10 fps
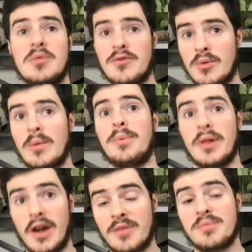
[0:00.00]
From a
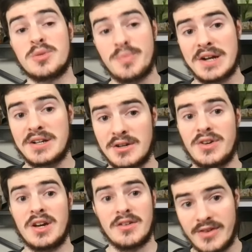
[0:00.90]
playoff
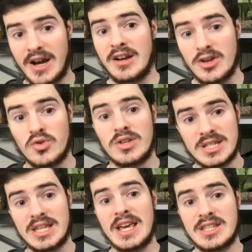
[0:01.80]
perspective, fine. You can
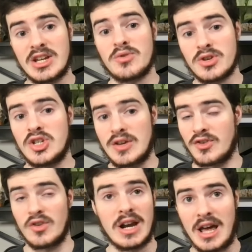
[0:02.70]
say he's
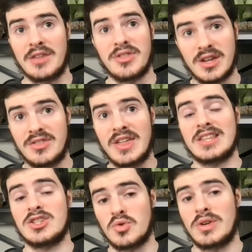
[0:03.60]
underachieving, right? I think
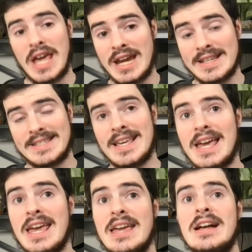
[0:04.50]
that's okay to
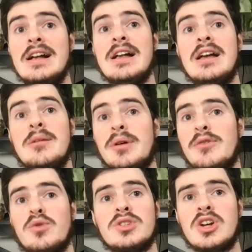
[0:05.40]
say. But
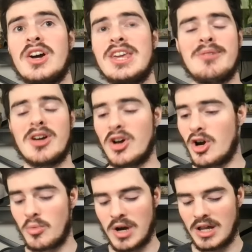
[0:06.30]
if we're talking about,
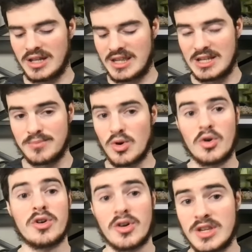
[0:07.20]
oh, well, he's
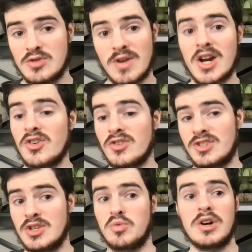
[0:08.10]
broken all these records,
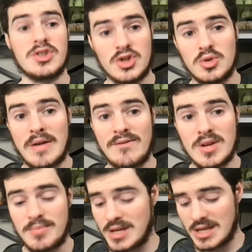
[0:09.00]
he's won two
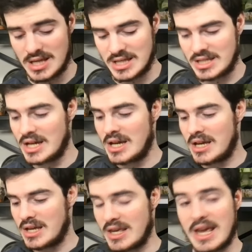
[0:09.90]
MVPs,
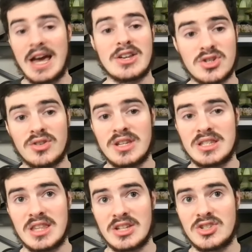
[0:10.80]
he has all these
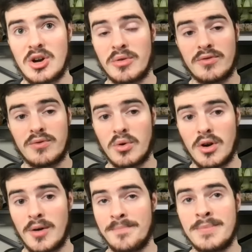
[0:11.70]
things going
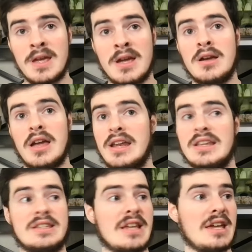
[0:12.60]
for him, and
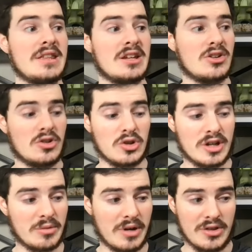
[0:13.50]
to say that, you know, you
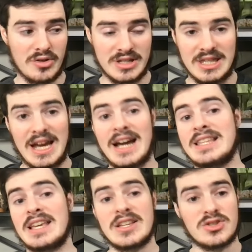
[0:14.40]
look at whether it's the eye
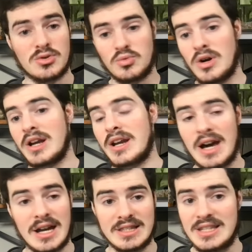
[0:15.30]
test or
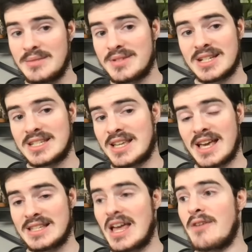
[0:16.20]
whatnot, team
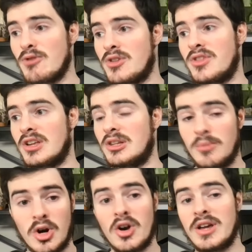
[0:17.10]
success, everything,
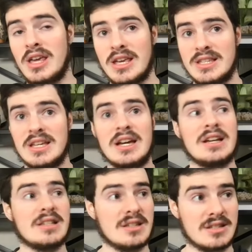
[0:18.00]
Lamar has
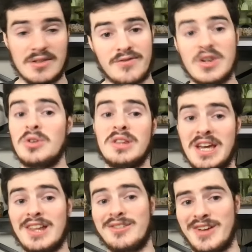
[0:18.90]

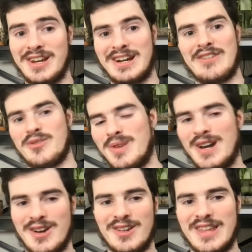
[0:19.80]
severely elevated
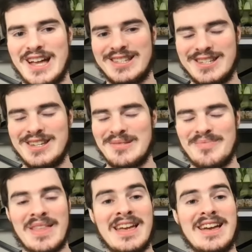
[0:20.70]
everybody on that team.
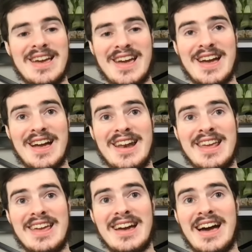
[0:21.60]

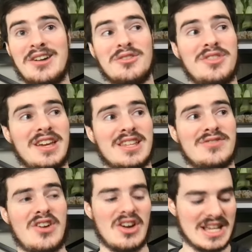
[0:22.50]
And I don't think it's
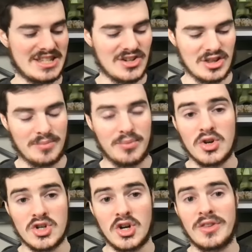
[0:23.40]
fair to necessarily
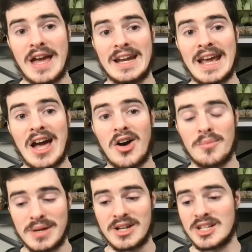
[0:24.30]
push all that
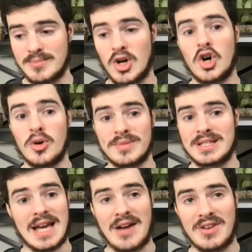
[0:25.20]
down because Mahomes
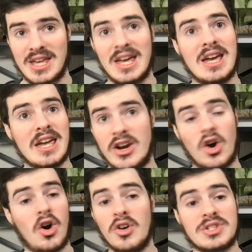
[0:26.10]
is having an
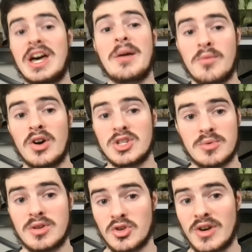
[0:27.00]
all-time run as
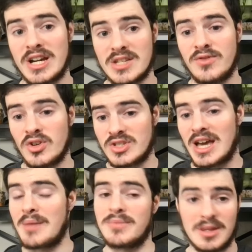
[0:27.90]
one of the greatest of all
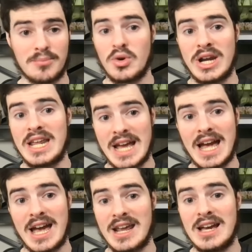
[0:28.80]
time, that Brady
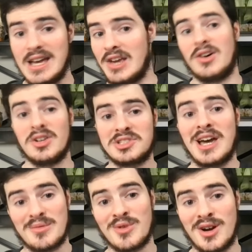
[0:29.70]
had an
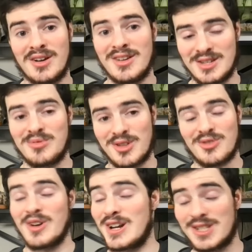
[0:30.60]
all-time run as one of the
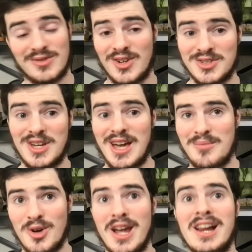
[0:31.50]
greatest of all
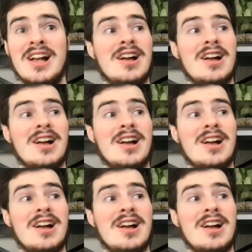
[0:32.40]
time, right?